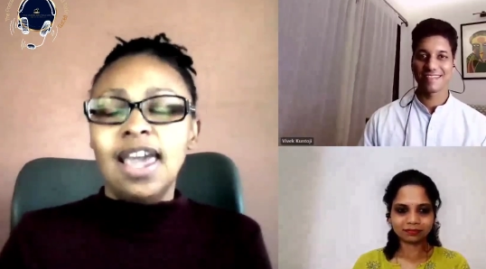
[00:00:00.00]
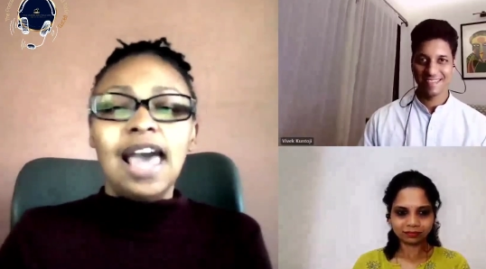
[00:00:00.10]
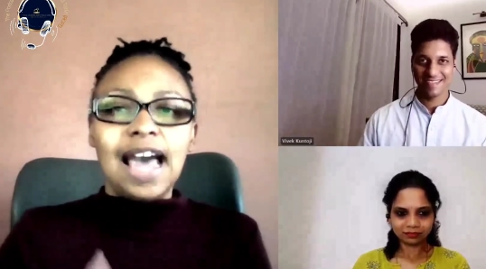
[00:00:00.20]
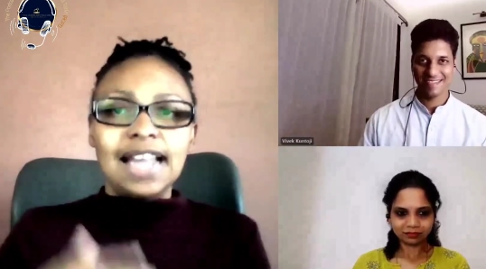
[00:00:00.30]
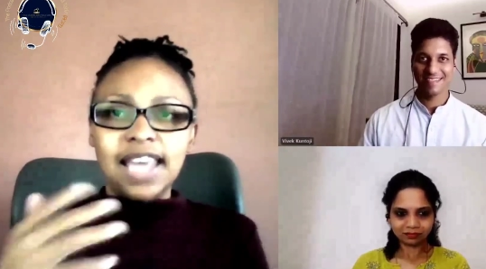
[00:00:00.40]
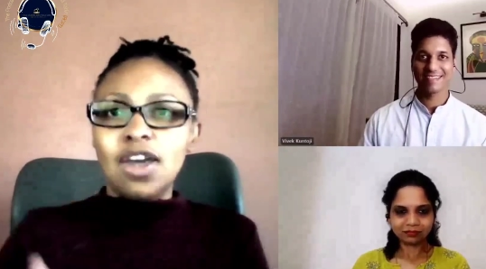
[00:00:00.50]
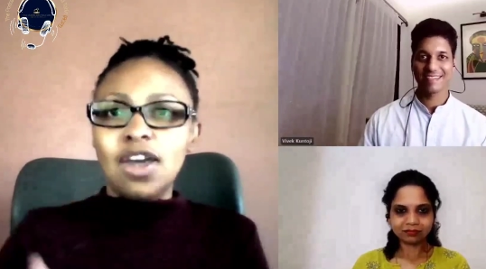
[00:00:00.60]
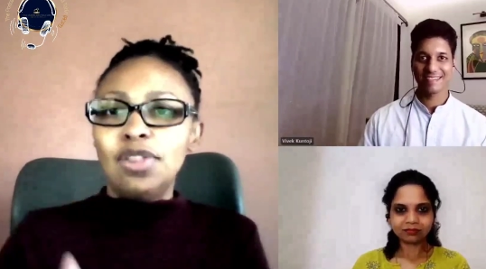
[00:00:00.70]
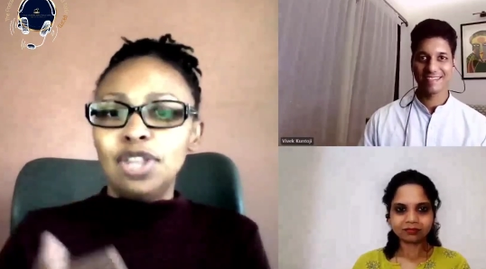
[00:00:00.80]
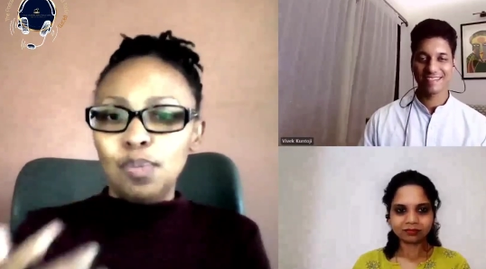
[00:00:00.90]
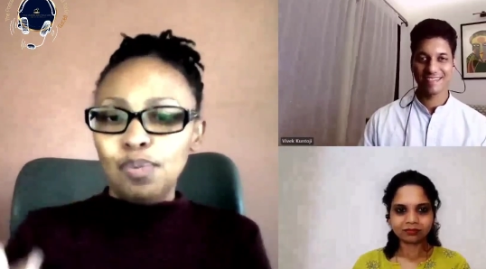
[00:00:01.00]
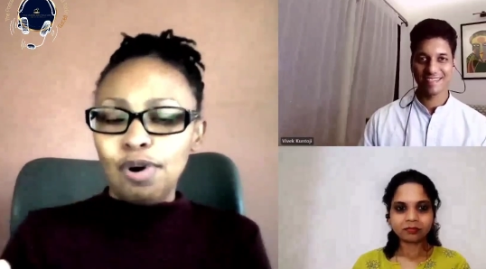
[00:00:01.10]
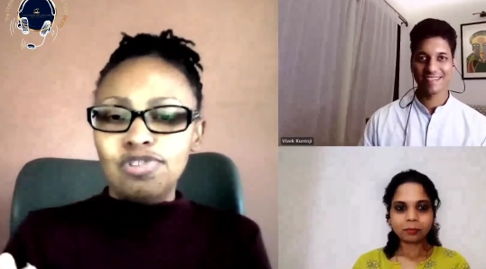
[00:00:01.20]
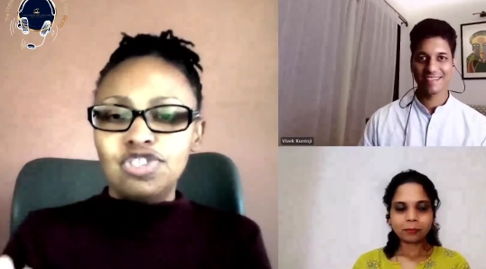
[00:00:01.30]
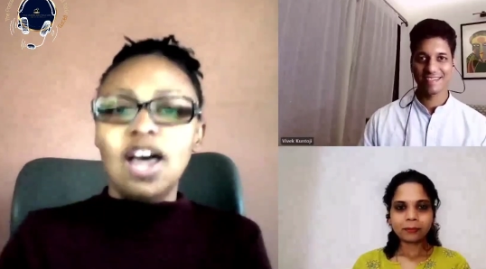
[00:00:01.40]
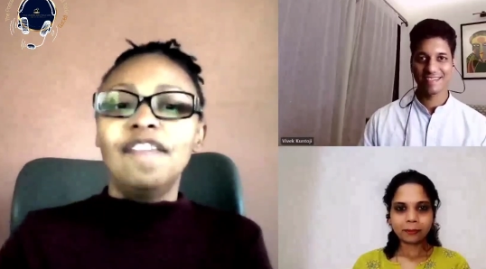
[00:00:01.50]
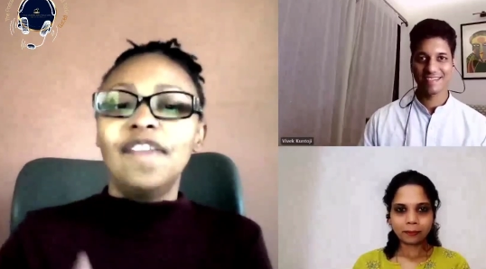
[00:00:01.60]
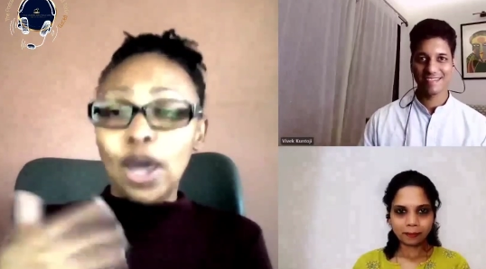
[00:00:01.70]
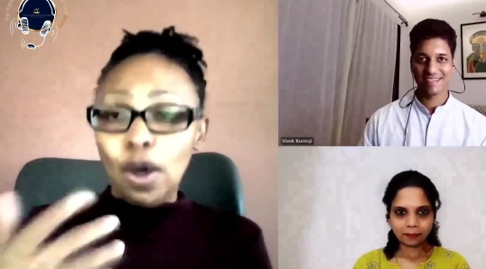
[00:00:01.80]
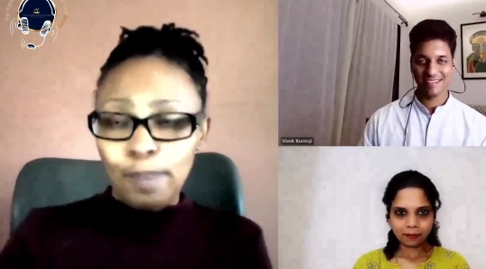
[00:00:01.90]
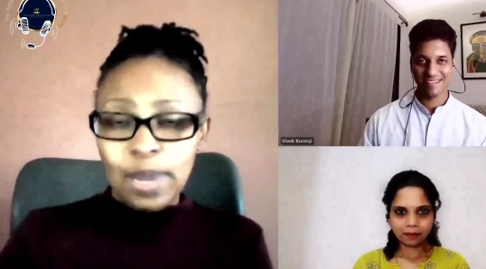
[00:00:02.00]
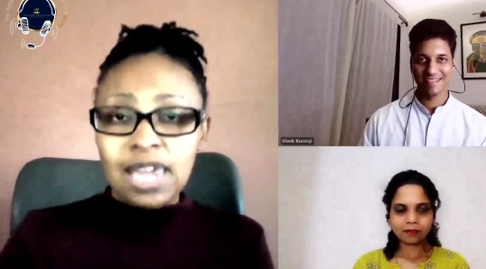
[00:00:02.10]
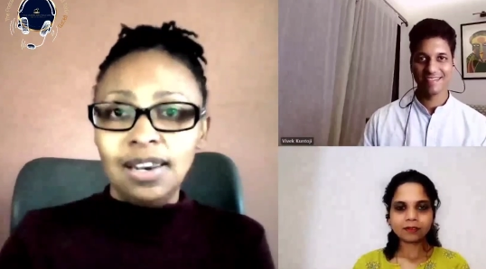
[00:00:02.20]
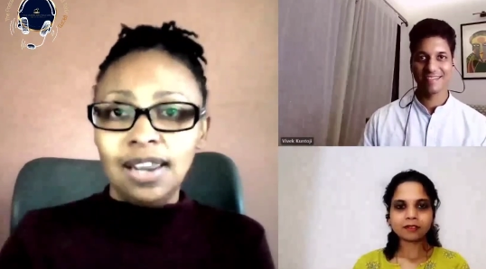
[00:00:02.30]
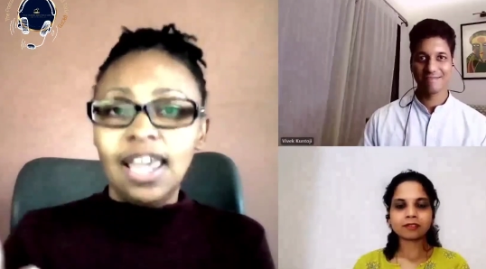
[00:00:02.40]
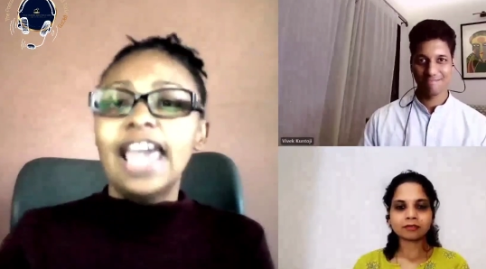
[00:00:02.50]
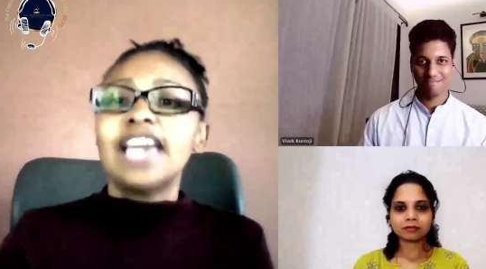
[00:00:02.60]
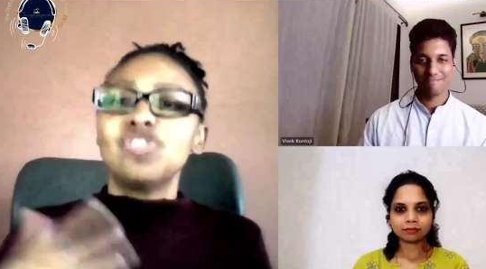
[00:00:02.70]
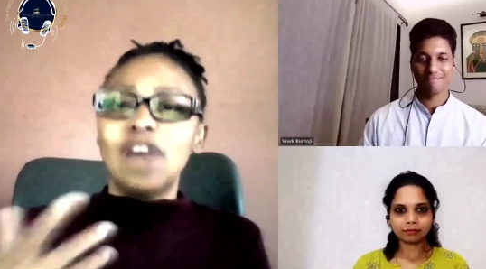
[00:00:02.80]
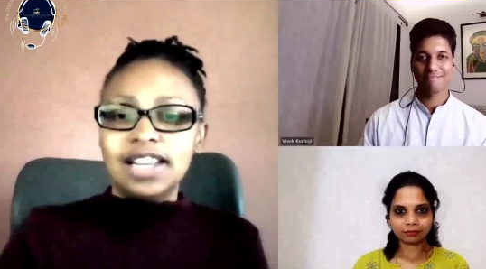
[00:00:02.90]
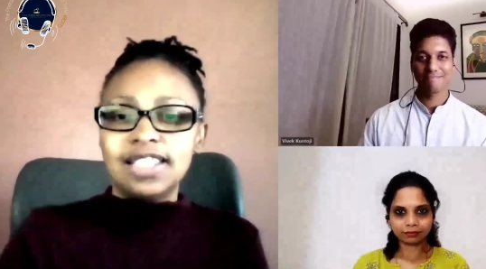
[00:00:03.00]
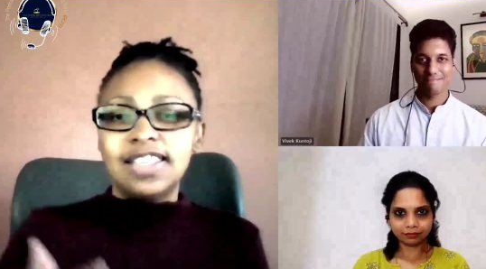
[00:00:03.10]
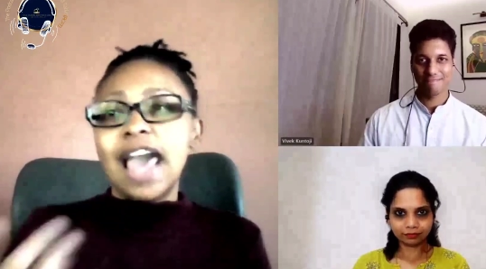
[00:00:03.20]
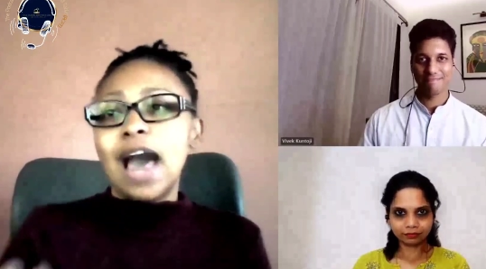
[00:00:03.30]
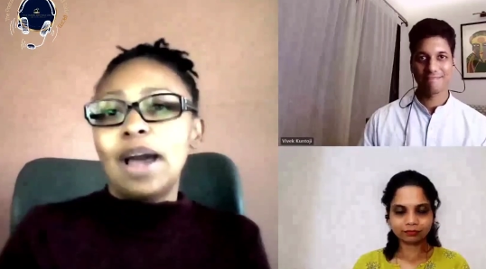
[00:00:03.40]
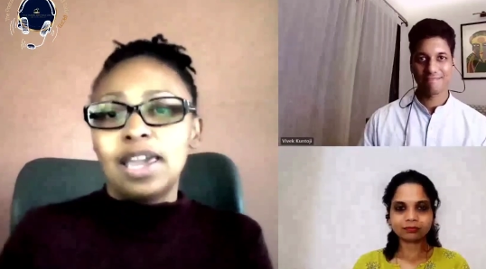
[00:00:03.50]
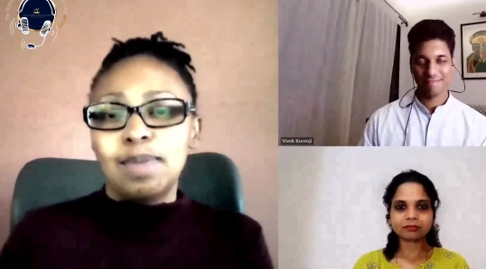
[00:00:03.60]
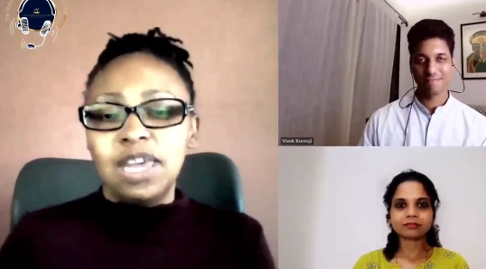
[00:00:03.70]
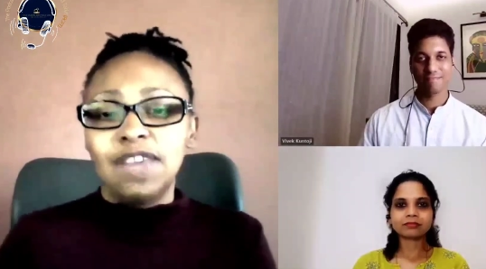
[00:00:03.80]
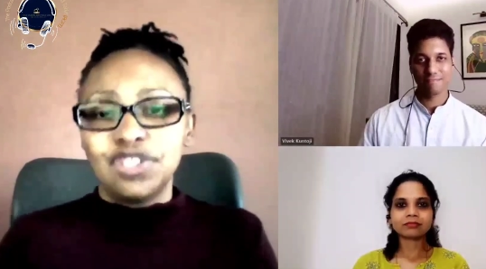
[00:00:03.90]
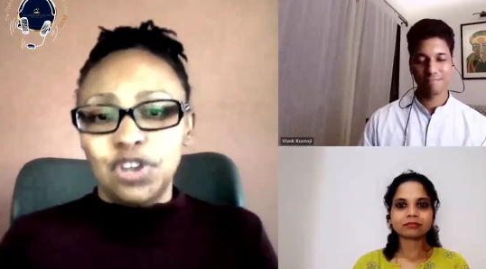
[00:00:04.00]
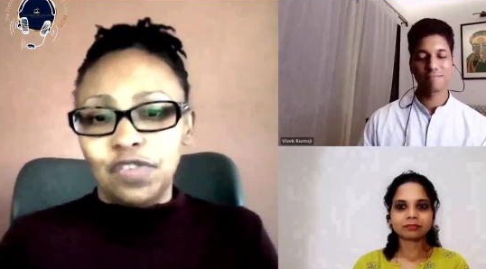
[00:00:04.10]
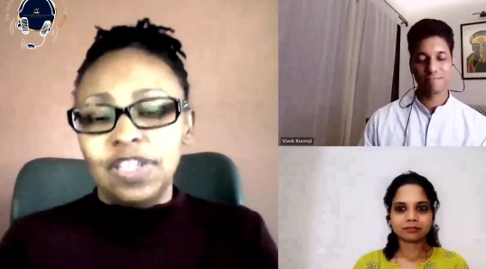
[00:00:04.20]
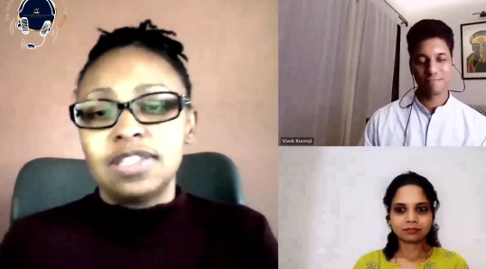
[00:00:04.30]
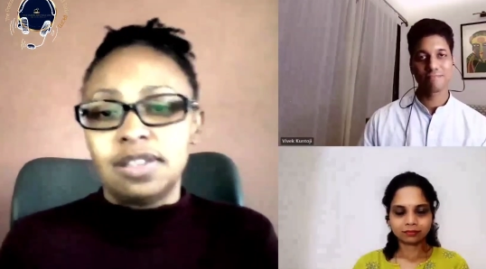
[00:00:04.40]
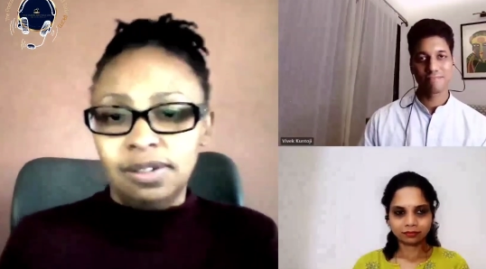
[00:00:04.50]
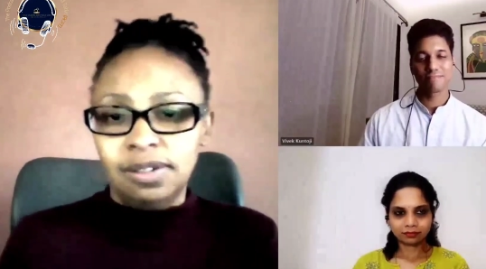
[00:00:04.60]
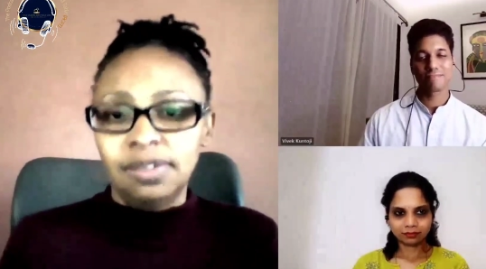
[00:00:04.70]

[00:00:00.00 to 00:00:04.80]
Speaker 1: I take on the approach of helping and trying to see how I can be of service.